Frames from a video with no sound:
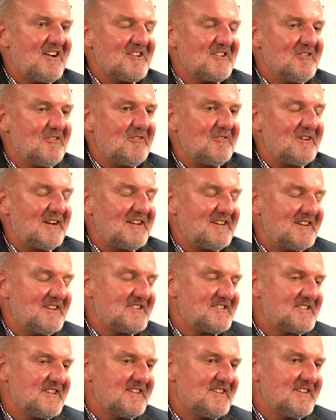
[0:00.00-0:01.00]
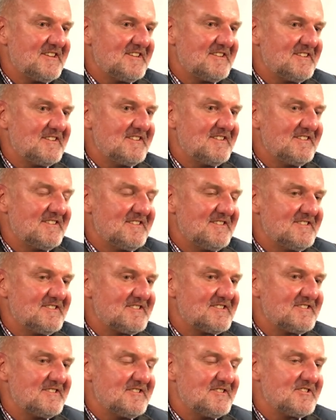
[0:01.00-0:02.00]
you know, I said that
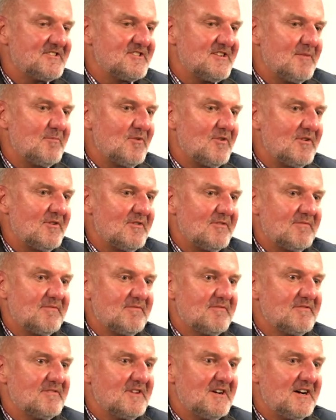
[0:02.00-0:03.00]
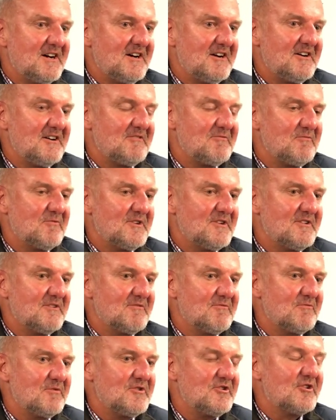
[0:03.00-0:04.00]
this summer,
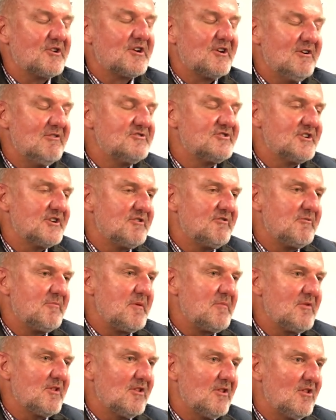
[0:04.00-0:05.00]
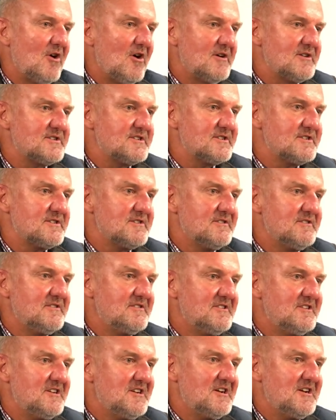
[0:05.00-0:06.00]
when you're coaching, you remember the losses.
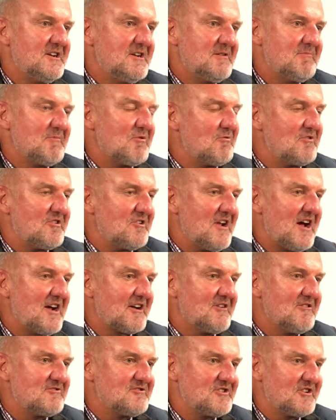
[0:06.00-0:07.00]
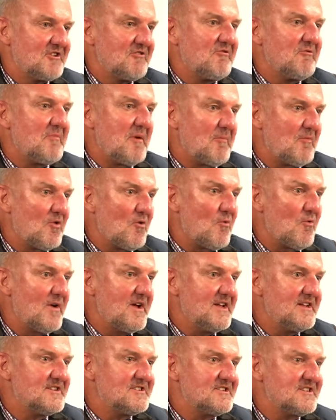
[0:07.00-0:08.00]
But when you're not coaching, you remember the
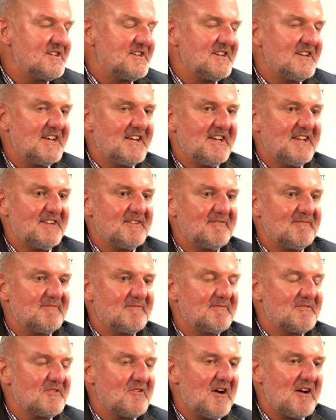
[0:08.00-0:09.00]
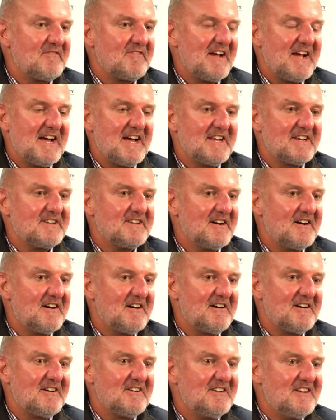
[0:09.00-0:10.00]
wins. And you know, I've had,
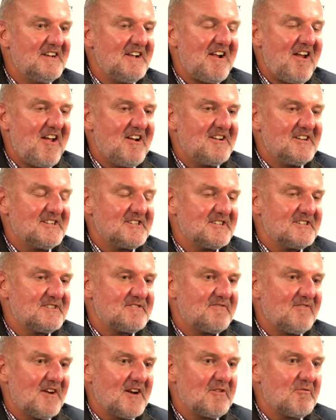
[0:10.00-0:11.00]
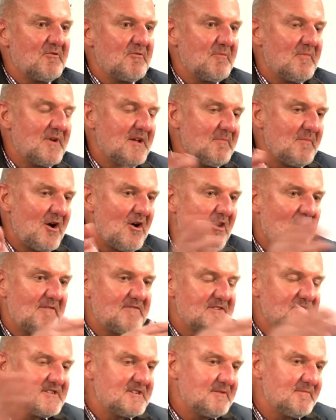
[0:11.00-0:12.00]
it's funny, in my
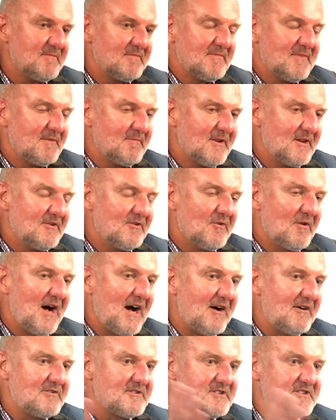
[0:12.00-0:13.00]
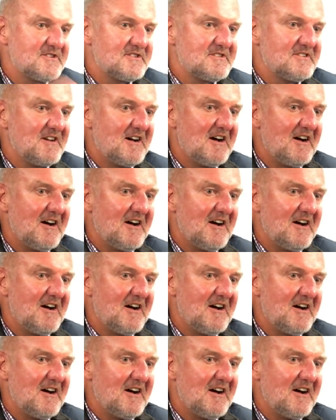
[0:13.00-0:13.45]
office in my new house,